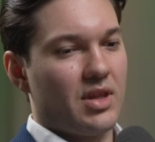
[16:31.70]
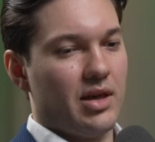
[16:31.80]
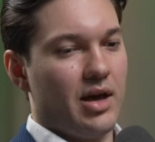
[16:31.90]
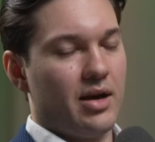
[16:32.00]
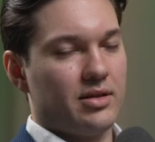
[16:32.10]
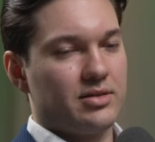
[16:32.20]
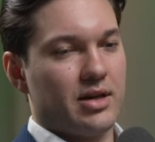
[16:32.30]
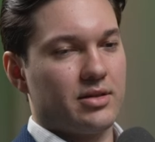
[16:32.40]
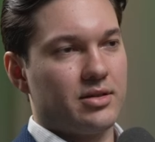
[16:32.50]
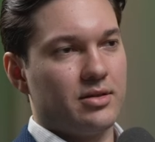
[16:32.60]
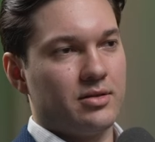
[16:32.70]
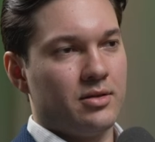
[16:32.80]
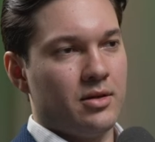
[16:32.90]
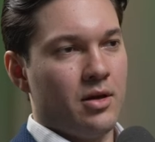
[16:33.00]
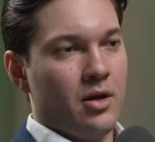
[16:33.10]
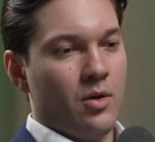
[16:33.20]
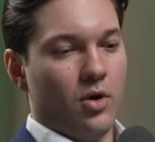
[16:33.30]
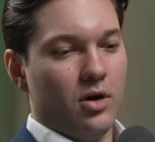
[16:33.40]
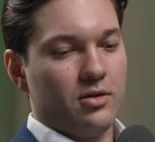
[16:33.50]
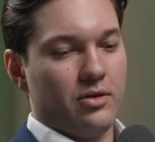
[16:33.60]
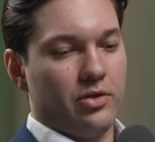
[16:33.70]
Yeah, exactly. Well,